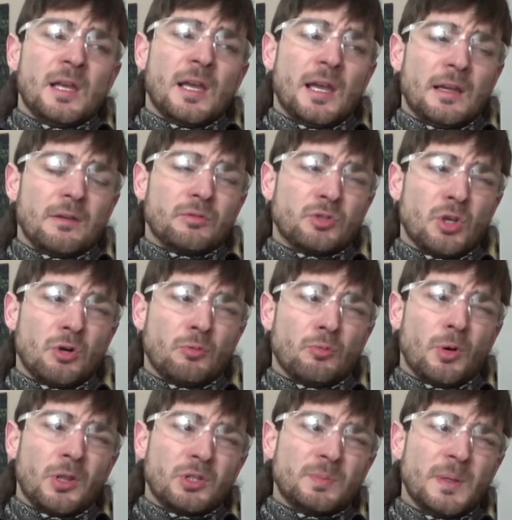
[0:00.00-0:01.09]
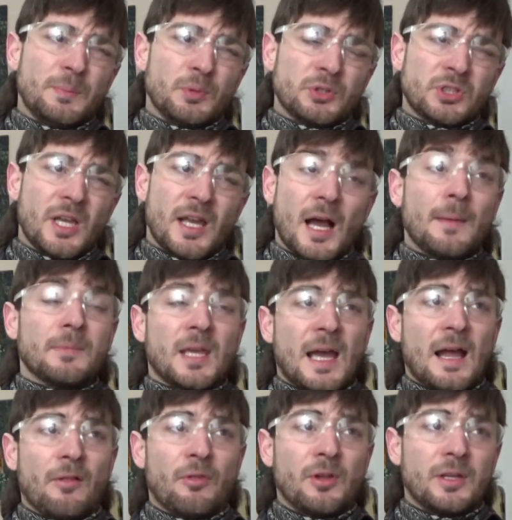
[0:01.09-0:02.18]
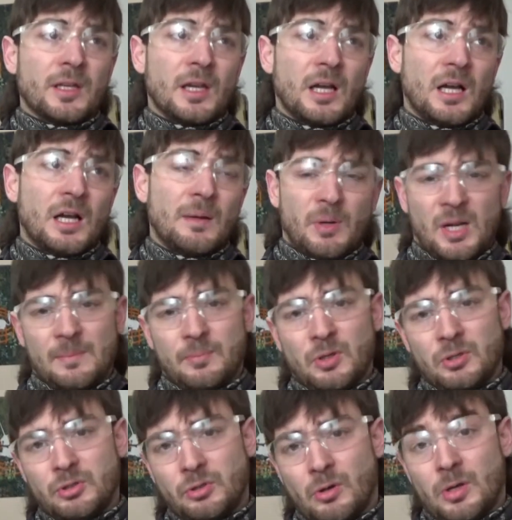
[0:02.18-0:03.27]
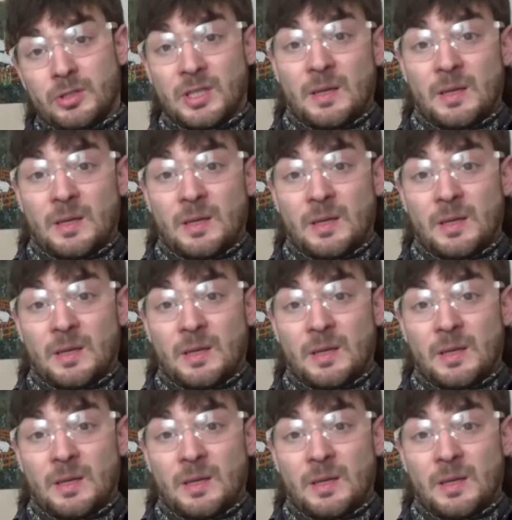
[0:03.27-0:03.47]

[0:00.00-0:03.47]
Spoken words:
And so when these people say, I'm Catholic, but I'm pro-choice.